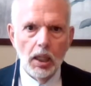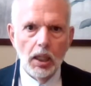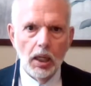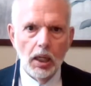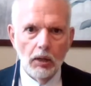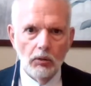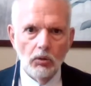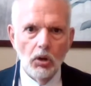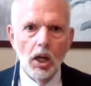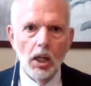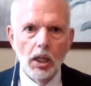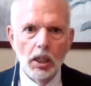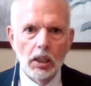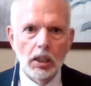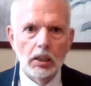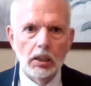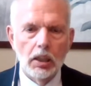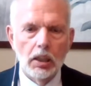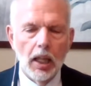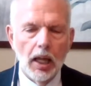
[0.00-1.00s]
And
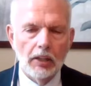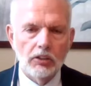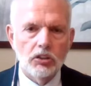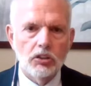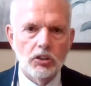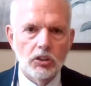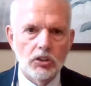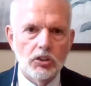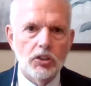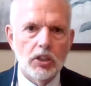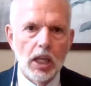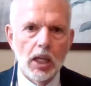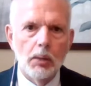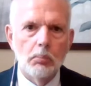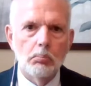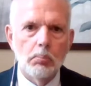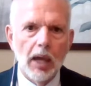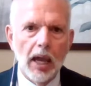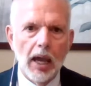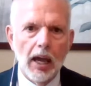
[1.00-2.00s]
ironically, that's the
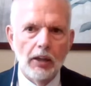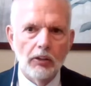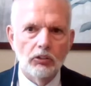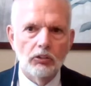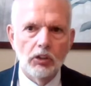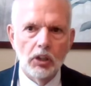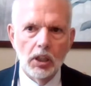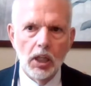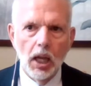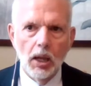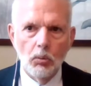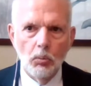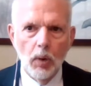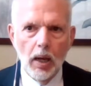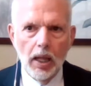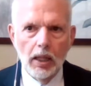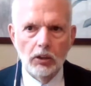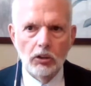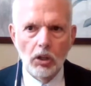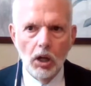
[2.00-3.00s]
same path that I
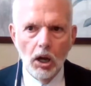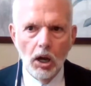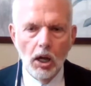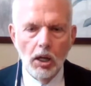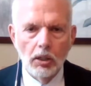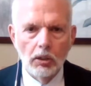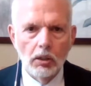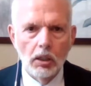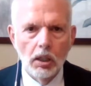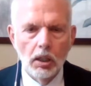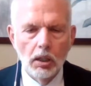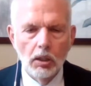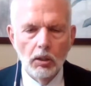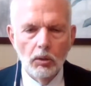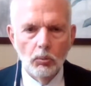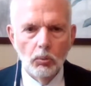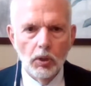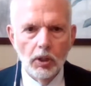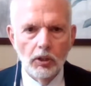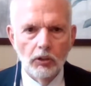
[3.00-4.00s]
went on
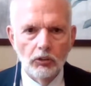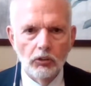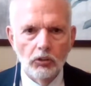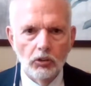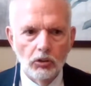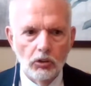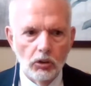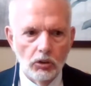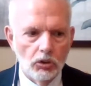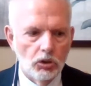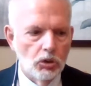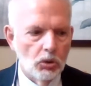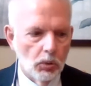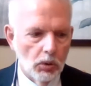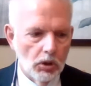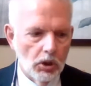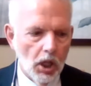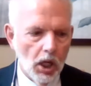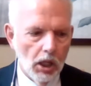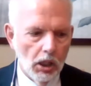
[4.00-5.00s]
with You
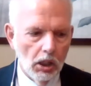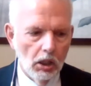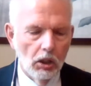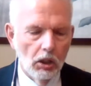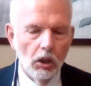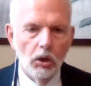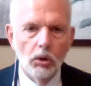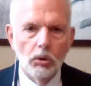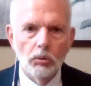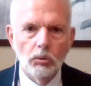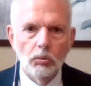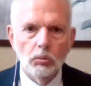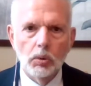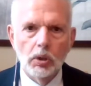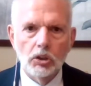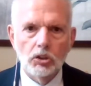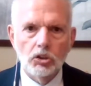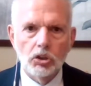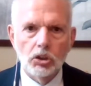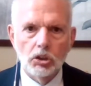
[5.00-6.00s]
Are Not Alone,
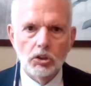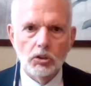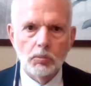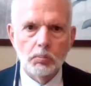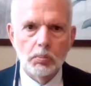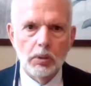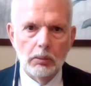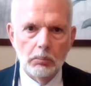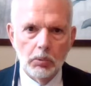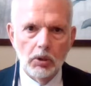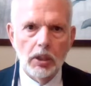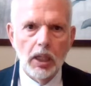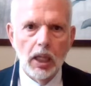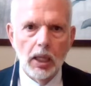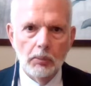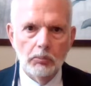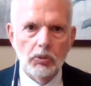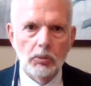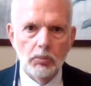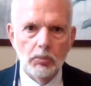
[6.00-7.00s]
which is people
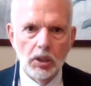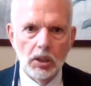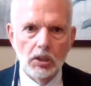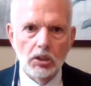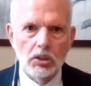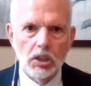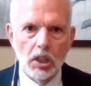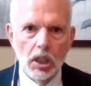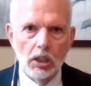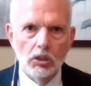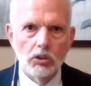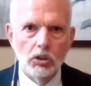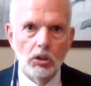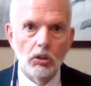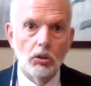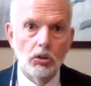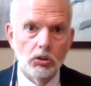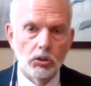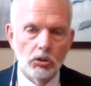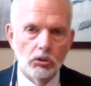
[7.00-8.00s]
came to me and said,
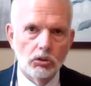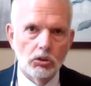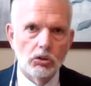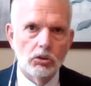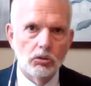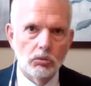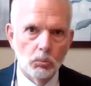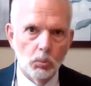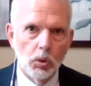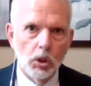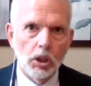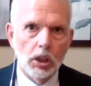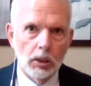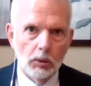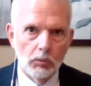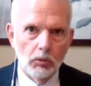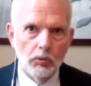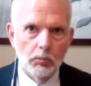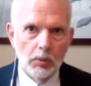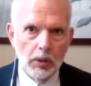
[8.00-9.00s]
you're
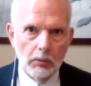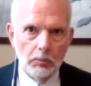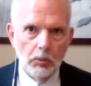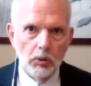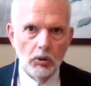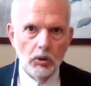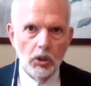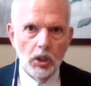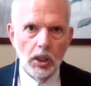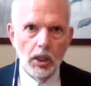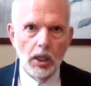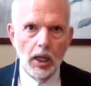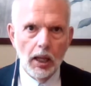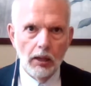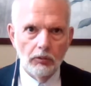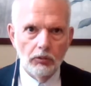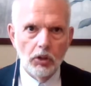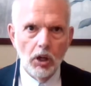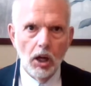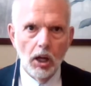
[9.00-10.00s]
working with people that
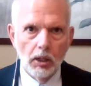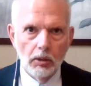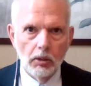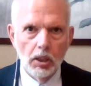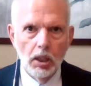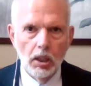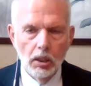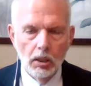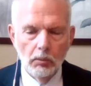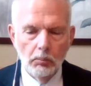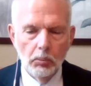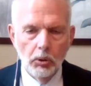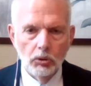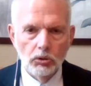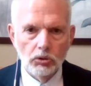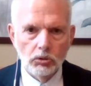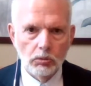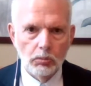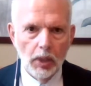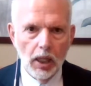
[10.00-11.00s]
have got
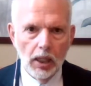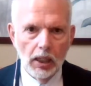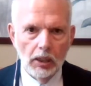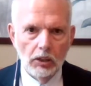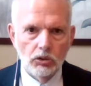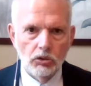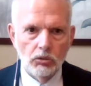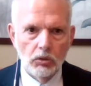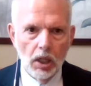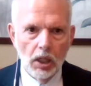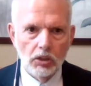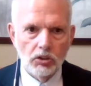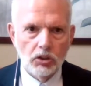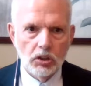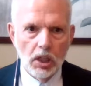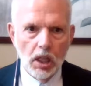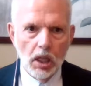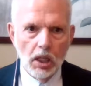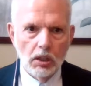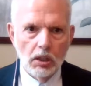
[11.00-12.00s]
post-traumatic
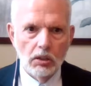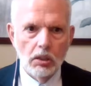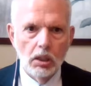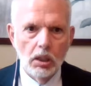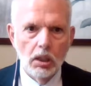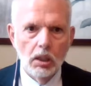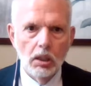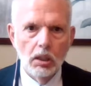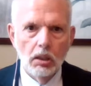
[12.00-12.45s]
stress, and